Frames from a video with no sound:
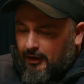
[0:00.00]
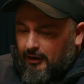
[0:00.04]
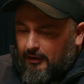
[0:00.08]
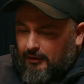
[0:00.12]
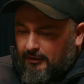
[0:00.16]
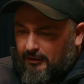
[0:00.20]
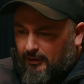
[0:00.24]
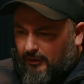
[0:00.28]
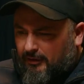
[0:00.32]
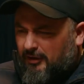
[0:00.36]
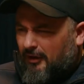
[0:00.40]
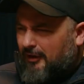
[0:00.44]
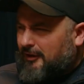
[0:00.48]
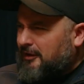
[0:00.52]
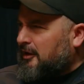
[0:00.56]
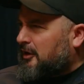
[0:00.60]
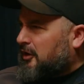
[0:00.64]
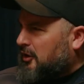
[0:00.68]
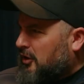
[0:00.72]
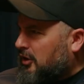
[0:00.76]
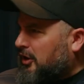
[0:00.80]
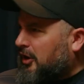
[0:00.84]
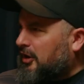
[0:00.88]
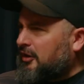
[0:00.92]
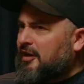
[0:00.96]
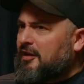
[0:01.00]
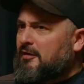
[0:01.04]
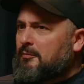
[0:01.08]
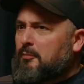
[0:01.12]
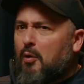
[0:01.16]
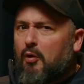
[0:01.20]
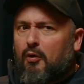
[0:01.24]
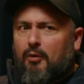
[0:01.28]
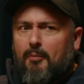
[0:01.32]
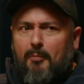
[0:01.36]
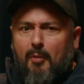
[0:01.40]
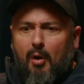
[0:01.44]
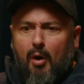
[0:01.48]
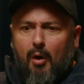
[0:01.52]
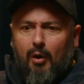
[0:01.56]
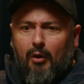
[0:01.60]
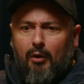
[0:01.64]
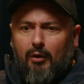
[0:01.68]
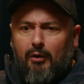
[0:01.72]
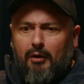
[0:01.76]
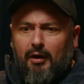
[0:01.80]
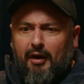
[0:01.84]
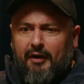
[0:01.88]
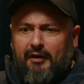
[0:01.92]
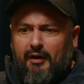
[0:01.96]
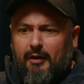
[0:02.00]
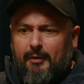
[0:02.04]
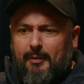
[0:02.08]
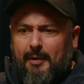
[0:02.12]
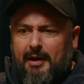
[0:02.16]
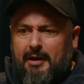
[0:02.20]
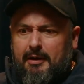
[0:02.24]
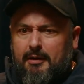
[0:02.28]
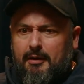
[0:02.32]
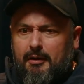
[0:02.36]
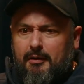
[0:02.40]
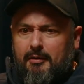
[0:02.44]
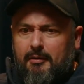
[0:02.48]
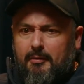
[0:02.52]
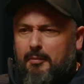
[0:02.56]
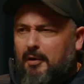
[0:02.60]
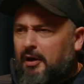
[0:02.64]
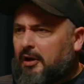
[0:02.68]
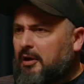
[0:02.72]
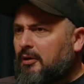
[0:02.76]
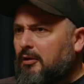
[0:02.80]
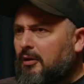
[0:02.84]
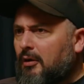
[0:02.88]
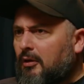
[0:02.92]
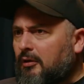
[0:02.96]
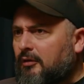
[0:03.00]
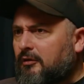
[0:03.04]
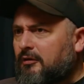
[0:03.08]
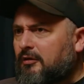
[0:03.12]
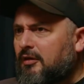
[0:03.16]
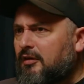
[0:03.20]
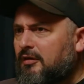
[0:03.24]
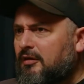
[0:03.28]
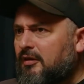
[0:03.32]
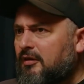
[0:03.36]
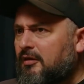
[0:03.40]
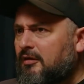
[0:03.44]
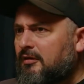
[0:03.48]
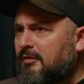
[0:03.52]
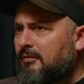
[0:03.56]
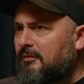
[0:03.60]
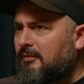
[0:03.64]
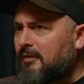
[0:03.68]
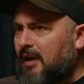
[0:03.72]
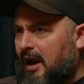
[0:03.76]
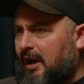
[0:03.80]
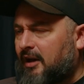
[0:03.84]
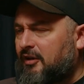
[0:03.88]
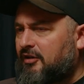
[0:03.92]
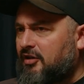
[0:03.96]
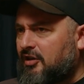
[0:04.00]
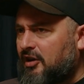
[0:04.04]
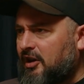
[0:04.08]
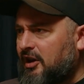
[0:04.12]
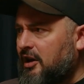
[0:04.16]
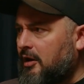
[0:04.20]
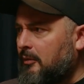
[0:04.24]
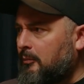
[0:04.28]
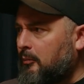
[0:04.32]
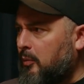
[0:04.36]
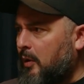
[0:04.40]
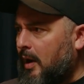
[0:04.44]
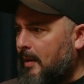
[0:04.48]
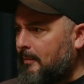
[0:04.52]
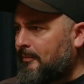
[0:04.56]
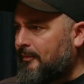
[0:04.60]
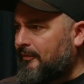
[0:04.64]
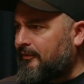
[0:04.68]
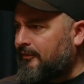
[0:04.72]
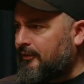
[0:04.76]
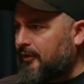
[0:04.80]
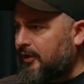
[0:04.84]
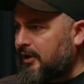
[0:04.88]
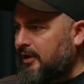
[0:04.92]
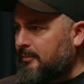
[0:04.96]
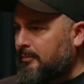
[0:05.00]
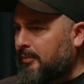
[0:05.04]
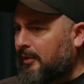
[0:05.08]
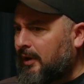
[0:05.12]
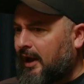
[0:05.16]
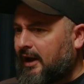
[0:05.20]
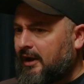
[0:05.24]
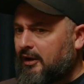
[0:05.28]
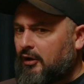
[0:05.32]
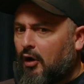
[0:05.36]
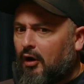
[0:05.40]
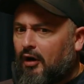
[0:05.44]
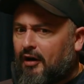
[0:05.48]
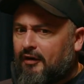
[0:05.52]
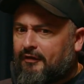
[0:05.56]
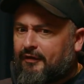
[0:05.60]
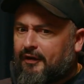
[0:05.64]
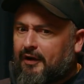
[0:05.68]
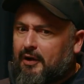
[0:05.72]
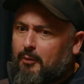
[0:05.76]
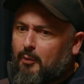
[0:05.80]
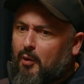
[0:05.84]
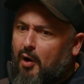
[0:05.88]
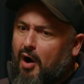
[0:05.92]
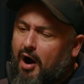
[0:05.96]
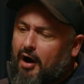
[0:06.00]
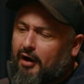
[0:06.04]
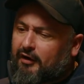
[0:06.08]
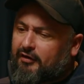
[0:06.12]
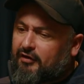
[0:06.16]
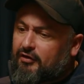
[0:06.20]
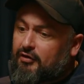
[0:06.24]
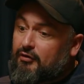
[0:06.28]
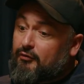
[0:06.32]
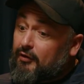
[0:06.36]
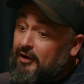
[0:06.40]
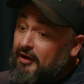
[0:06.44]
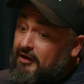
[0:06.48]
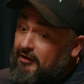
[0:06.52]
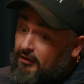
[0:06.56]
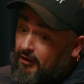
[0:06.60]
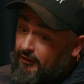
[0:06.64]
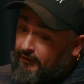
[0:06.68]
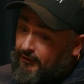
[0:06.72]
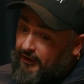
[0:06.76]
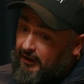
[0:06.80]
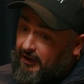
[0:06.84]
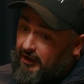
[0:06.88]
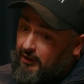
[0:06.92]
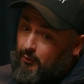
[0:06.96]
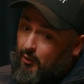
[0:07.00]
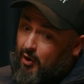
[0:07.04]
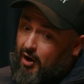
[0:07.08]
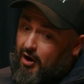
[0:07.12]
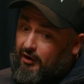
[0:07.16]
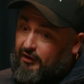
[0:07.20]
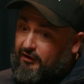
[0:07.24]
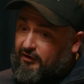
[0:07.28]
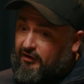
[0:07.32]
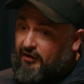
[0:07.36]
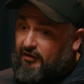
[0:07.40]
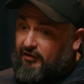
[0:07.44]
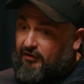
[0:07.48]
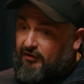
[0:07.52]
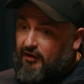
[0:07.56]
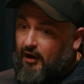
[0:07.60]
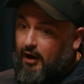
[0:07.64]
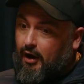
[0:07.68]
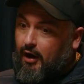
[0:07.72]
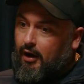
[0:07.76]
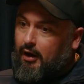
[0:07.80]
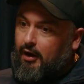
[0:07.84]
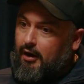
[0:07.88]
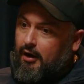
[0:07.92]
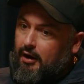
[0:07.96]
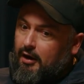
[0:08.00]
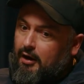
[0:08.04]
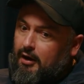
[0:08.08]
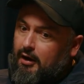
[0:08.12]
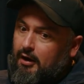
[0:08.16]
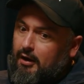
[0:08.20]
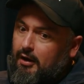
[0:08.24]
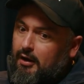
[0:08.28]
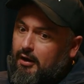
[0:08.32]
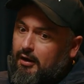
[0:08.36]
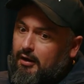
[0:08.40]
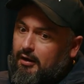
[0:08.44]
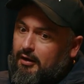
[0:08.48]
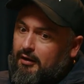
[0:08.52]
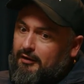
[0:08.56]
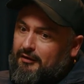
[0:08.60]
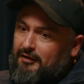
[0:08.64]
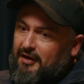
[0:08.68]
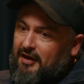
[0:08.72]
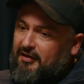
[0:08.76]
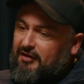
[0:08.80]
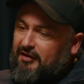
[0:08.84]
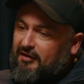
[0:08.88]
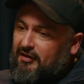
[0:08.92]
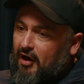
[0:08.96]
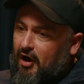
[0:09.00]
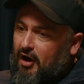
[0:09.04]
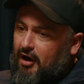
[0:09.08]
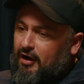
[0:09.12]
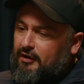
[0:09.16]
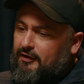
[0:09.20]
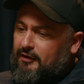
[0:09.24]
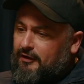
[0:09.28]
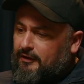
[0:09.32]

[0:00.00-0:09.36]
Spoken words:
So I started to look at this more and more and I went, oh my God, this is actually a Web3 play that I think works. And the reason I think it works is that there's certain